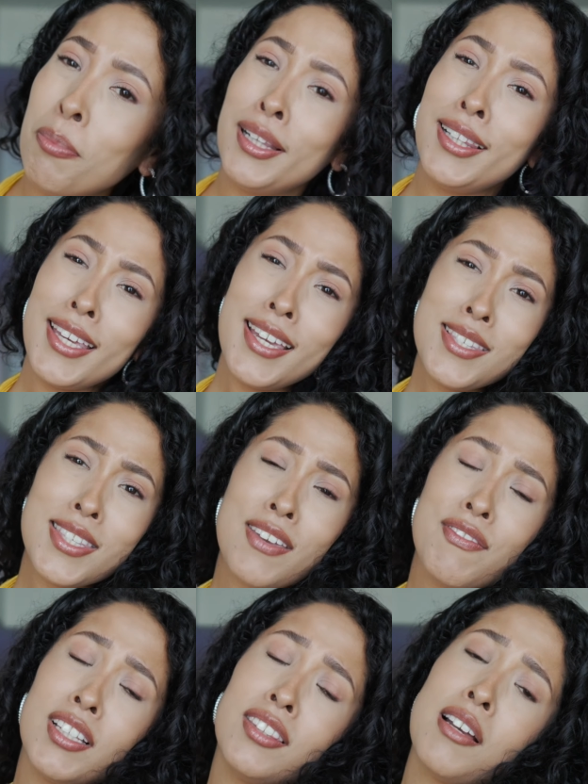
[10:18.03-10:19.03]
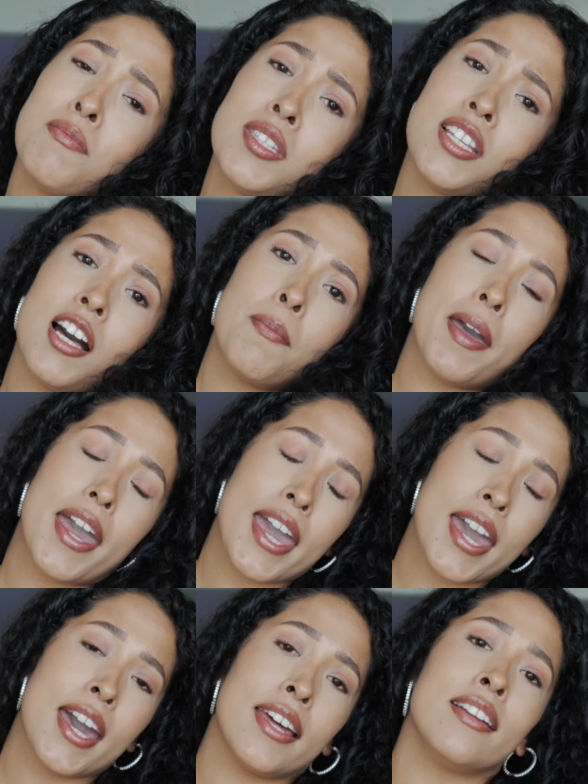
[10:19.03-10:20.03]
please give it a thumbs up
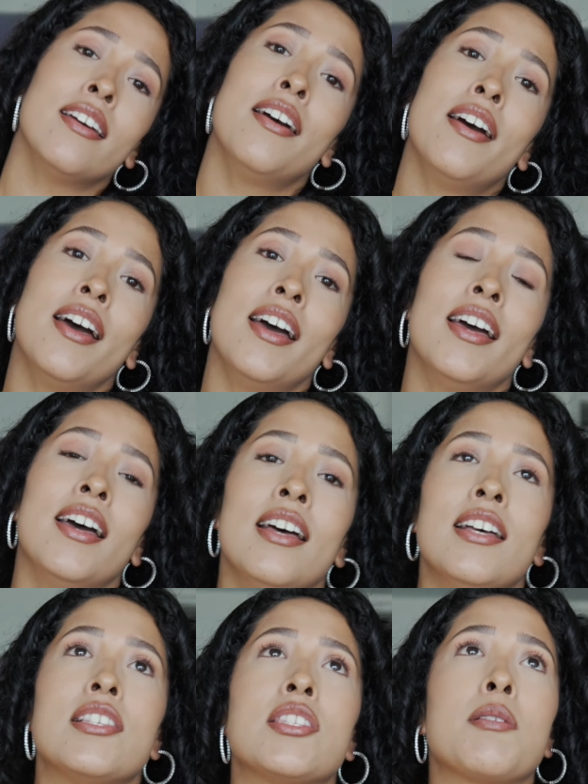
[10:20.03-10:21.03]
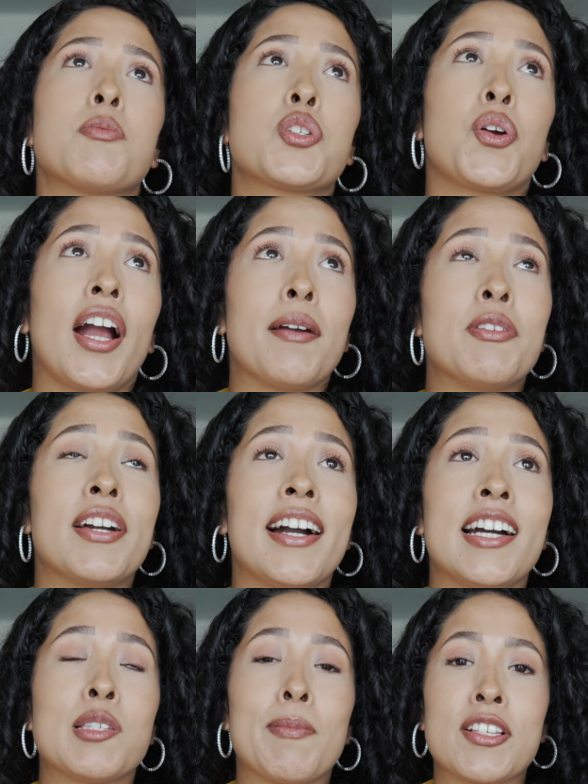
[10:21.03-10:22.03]
and subscribe, you
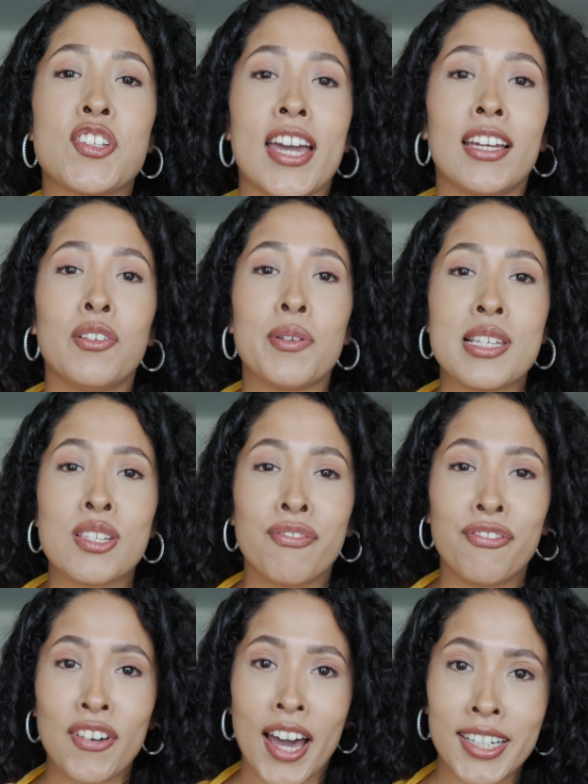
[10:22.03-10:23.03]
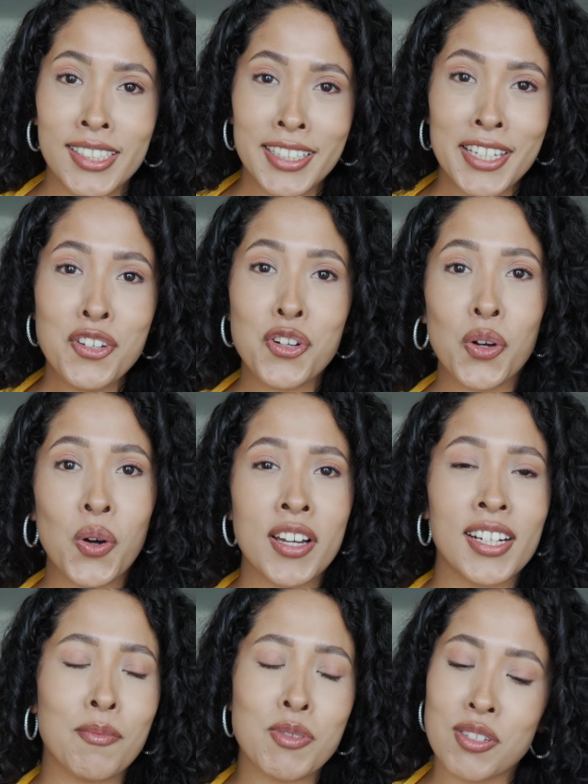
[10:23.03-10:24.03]
guys. My channel is finally
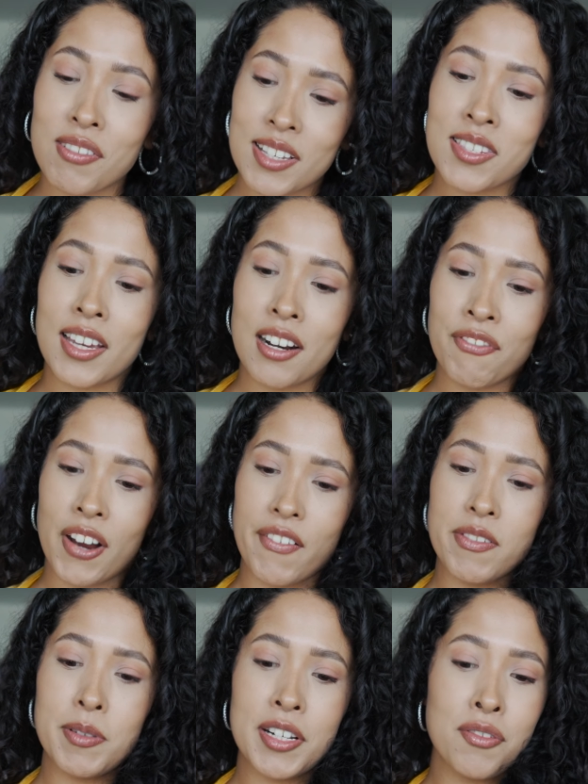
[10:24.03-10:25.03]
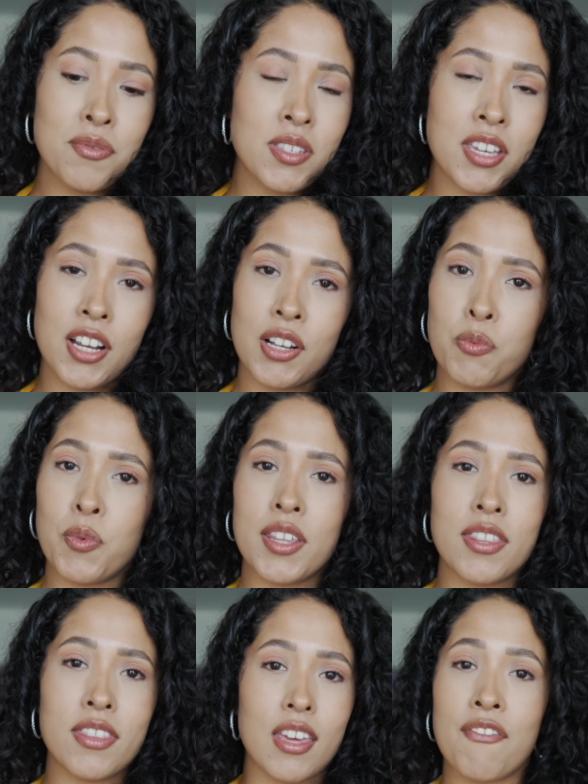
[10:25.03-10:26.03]
growing. I'm so excited for everybody who's here,
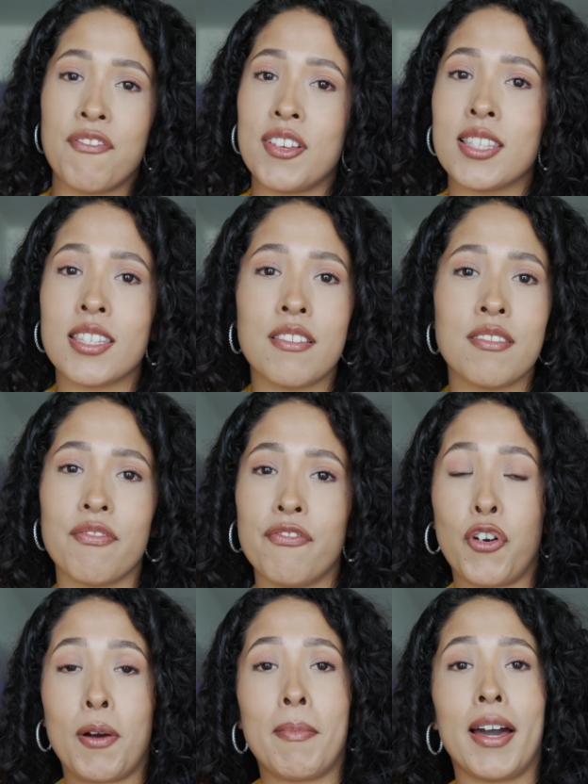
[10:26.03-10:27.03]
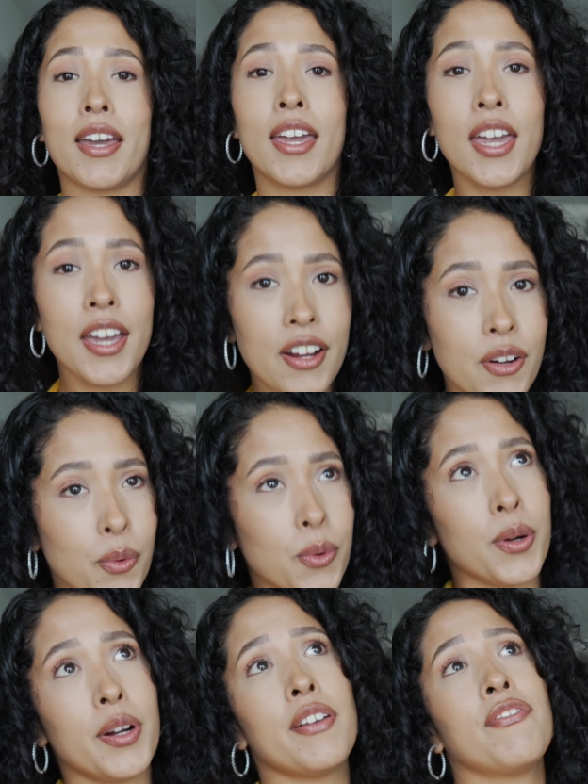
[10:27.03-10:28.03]
if it's for my hair
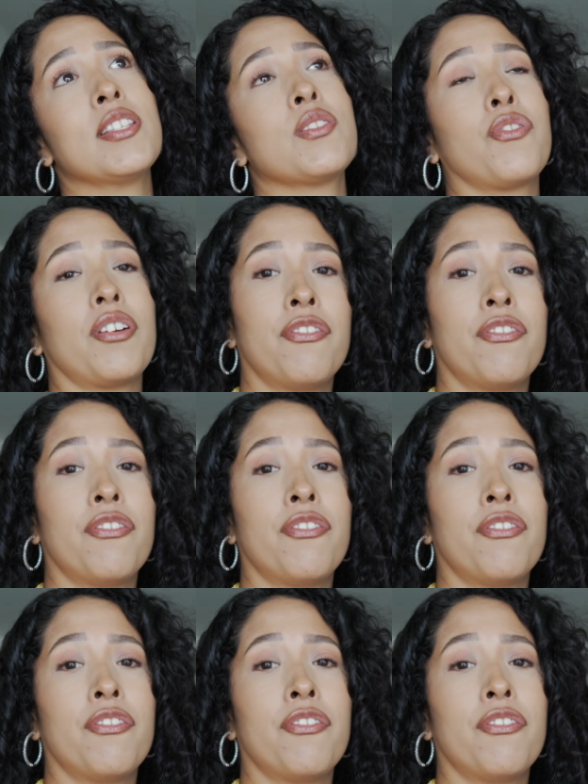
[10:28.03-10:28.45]
or if it's for